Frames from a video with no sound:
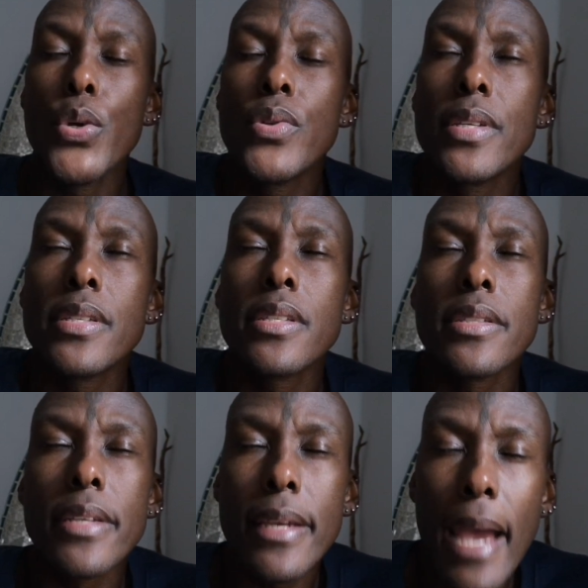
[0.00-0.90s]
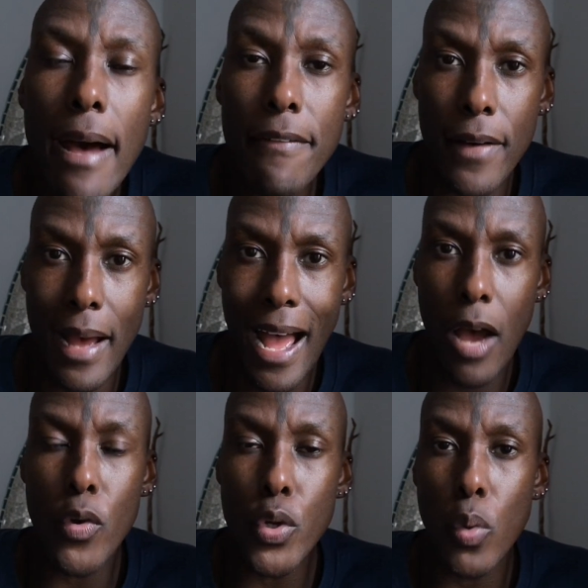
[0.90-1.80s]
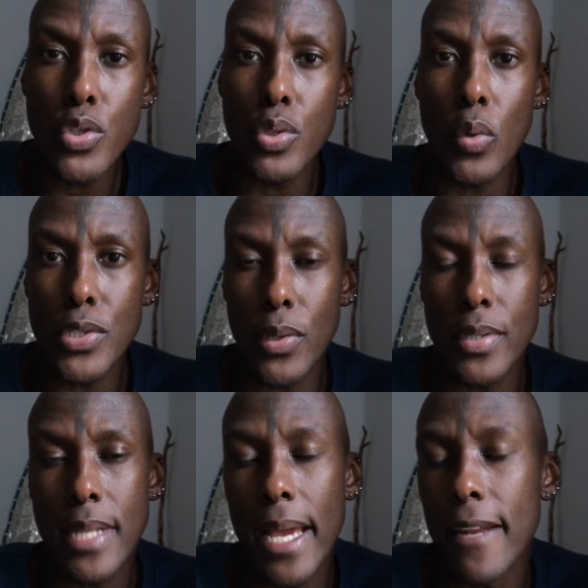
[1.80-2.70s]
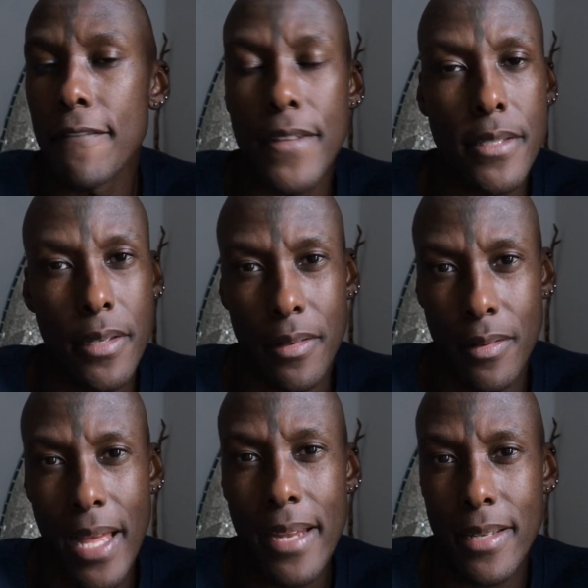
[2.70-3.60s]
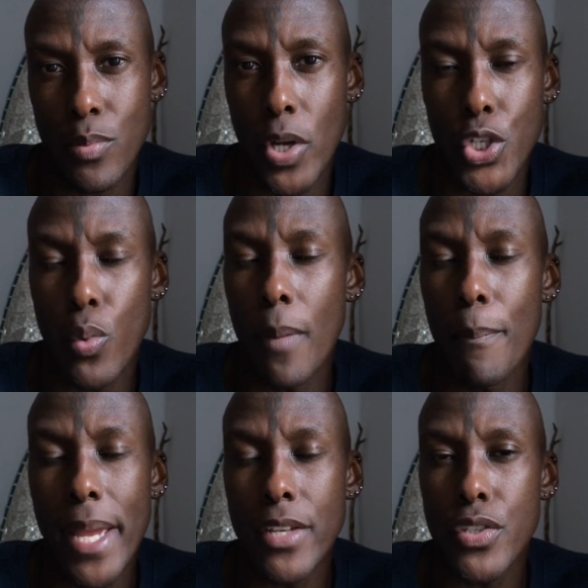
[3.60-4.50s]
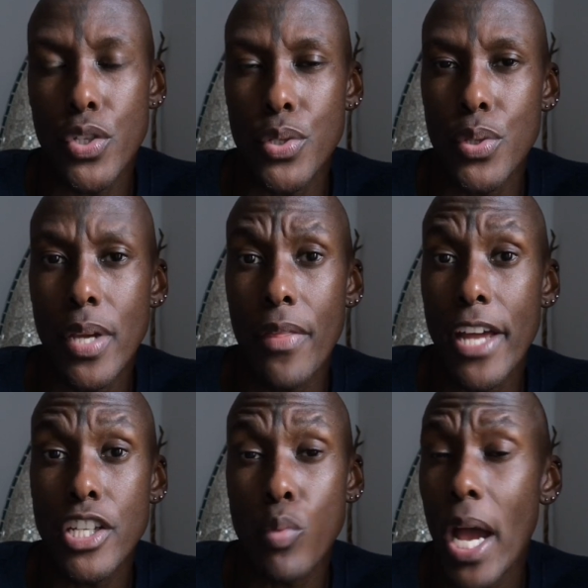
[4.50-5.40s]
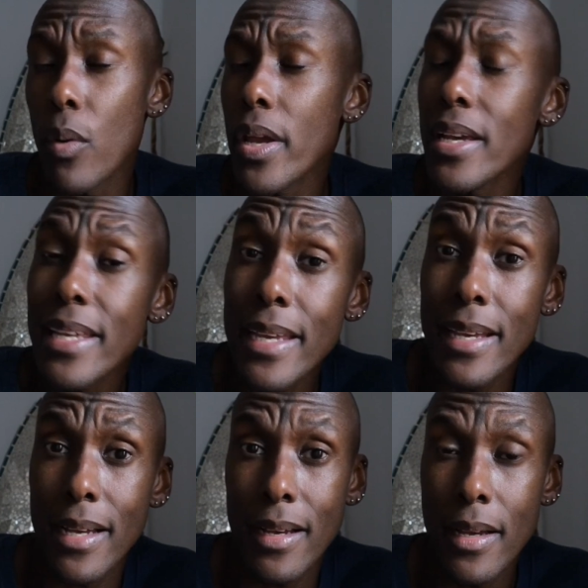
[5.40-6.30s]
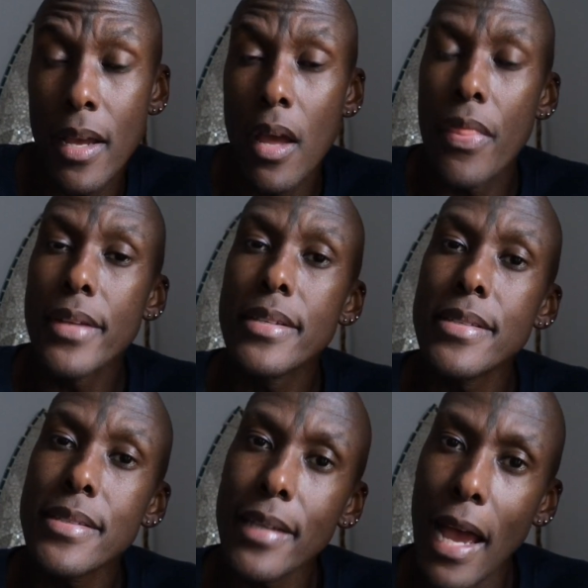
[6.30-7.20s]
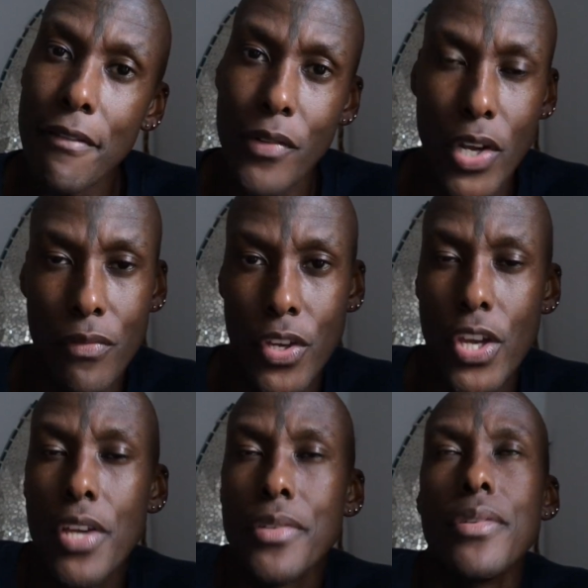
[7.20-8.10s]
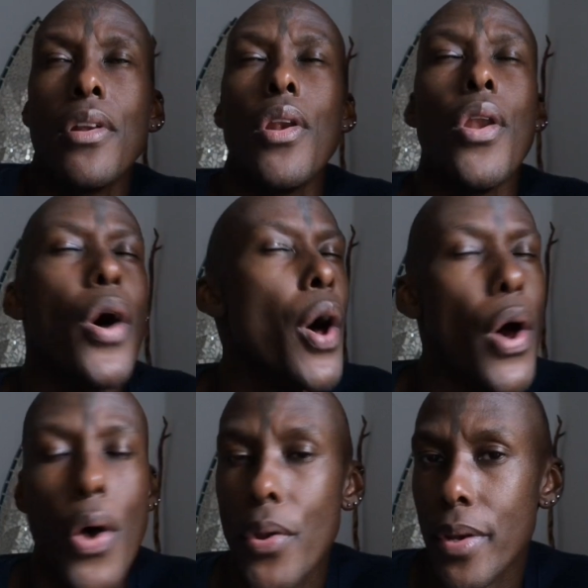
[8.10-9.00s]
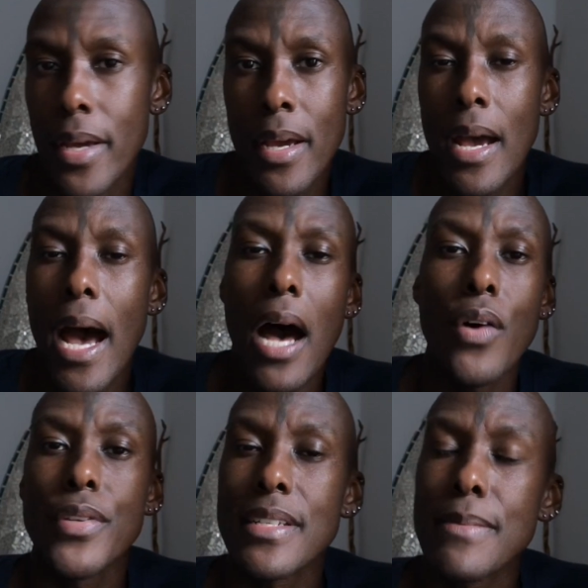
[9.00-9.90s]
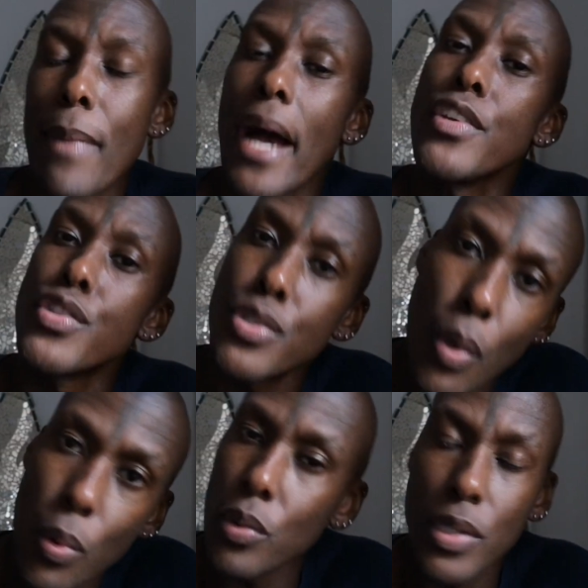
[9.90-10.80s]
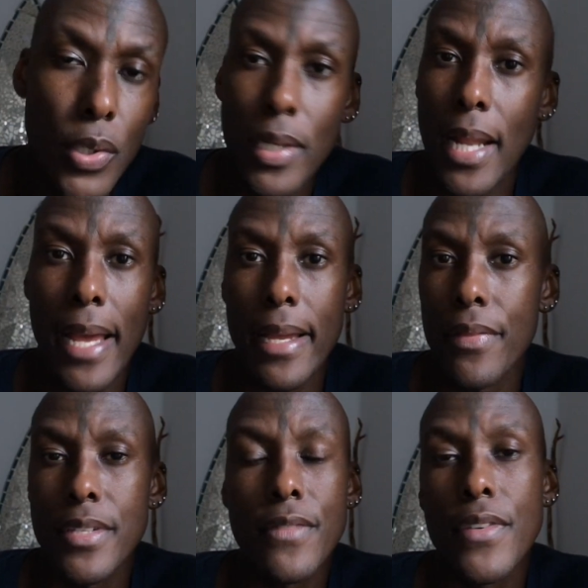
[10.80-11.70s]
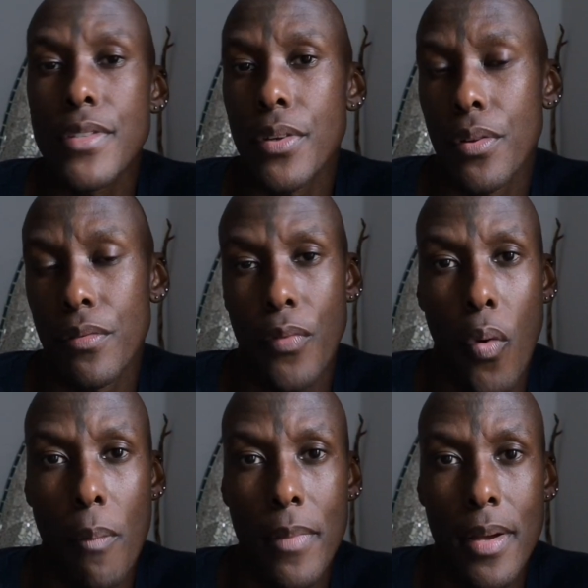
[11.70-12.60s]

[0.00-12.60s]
how your Source looks like in physical. That is what you are meant to do here. That is why we are here. The discovery of you. You're here to learn. How does my soul look like in this physical form?